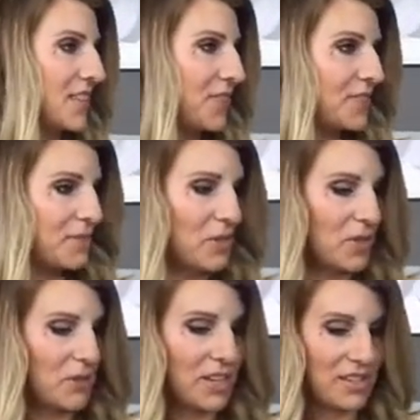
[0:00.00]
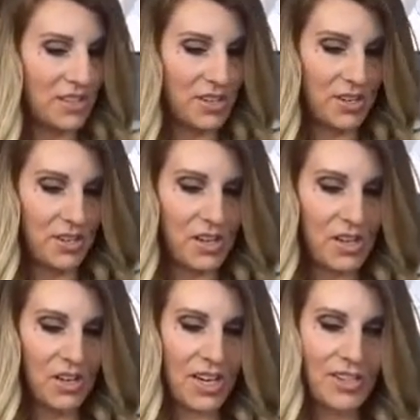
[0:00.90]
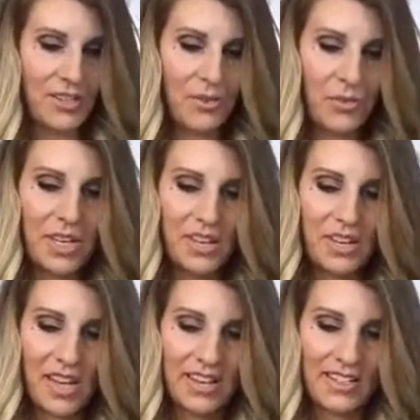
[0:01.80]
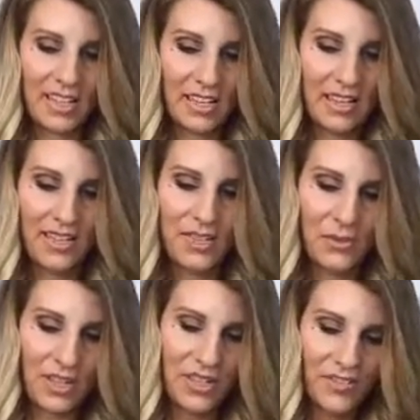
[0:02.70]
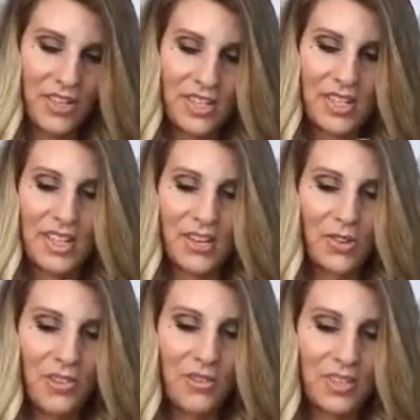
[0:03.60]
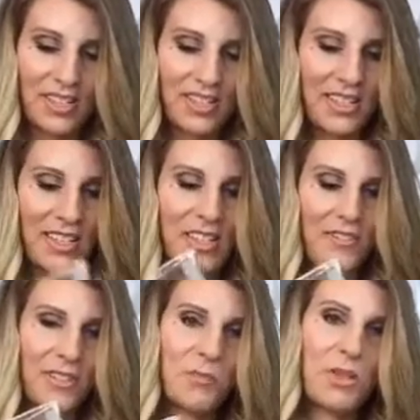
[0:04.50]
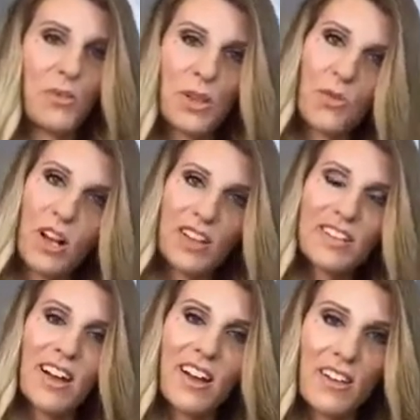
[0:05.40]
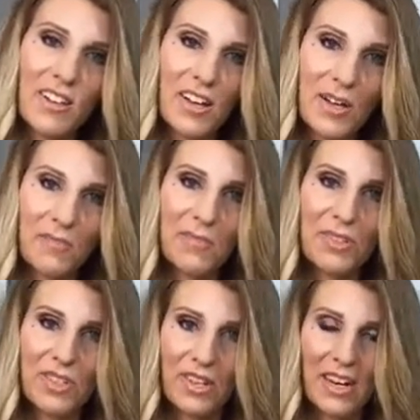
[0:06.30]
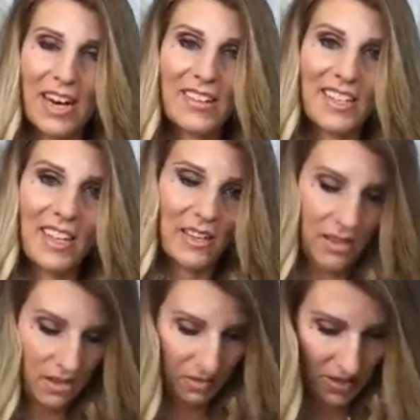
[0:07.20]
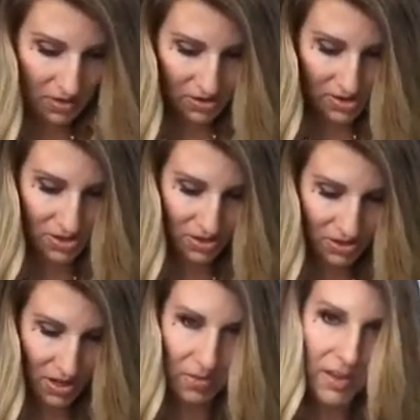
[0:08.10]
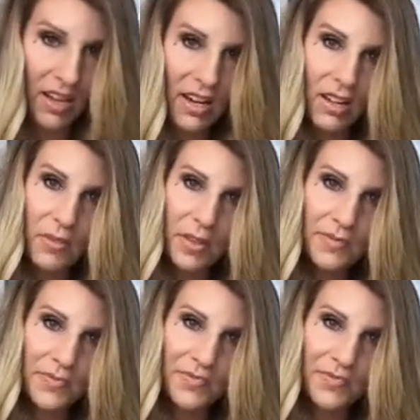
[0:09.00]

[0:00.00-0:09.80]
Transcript: Difference between the wallets? Sure. Okay, so we can do that in a second. Let's do winners first, and then whoever wants to see the difference between the wallets, okay. I'll announce that in a little bit, or talk about that in a little bit.